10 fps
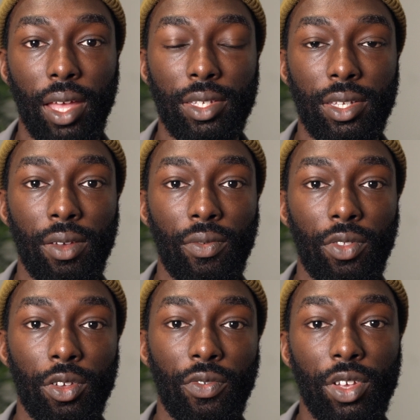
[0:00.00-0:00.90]
and see if
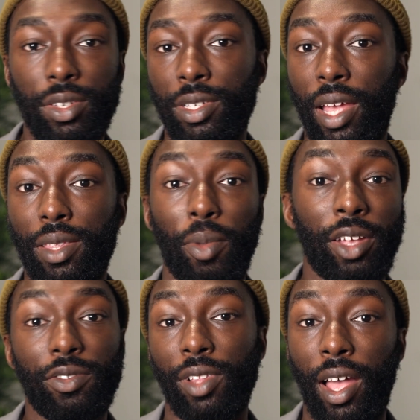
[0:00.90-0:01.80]
those features like the
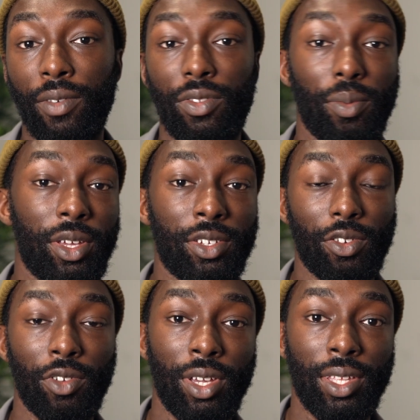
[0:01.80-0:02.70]
battery life, the bigger
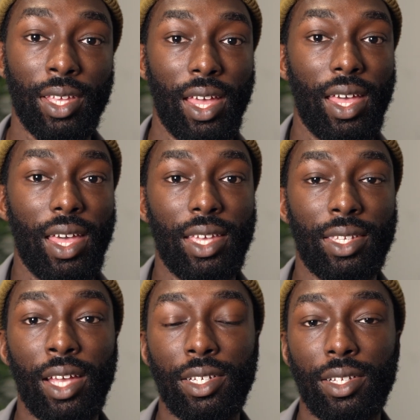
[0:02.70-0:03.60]
screen, is
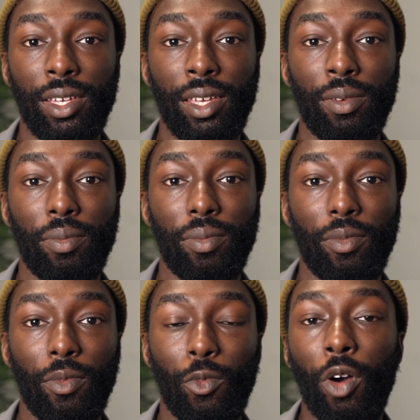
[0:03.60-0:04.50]
actually
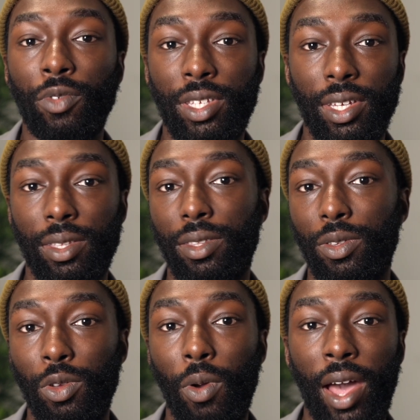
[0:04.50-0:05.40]
warranted.
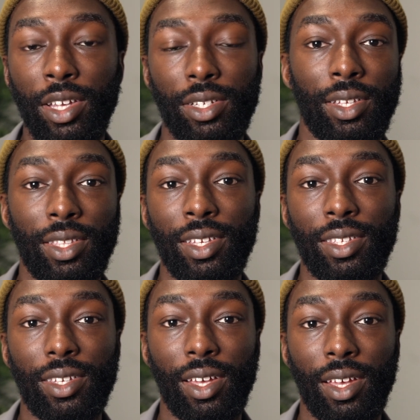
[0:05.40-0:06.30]
Do you actually need
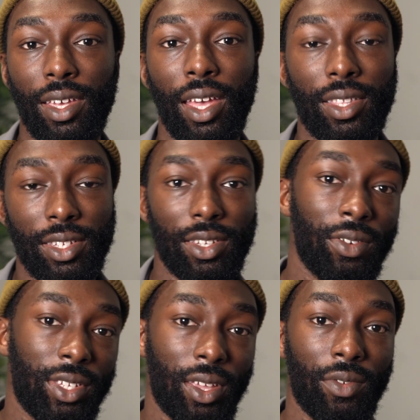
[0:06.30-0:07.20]
to get the
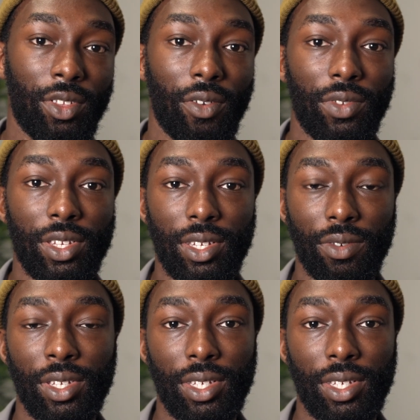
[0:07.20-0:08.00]
Series 7 over the Series